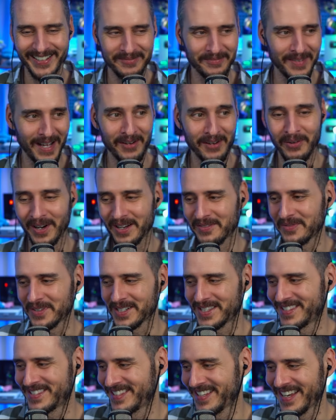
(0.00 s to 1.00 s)
my wife
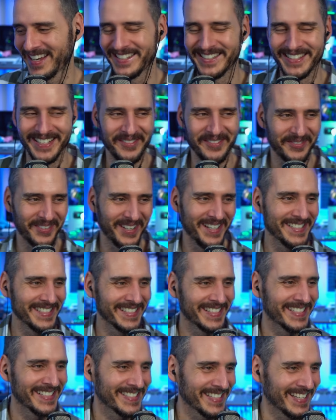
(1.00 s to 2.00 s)
would say different
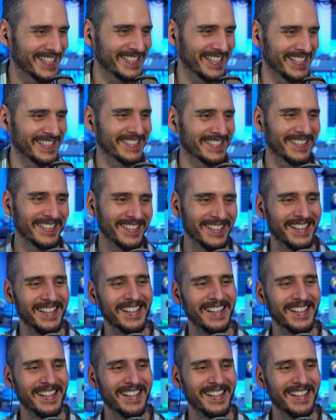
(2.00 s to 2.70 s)
because I tease her.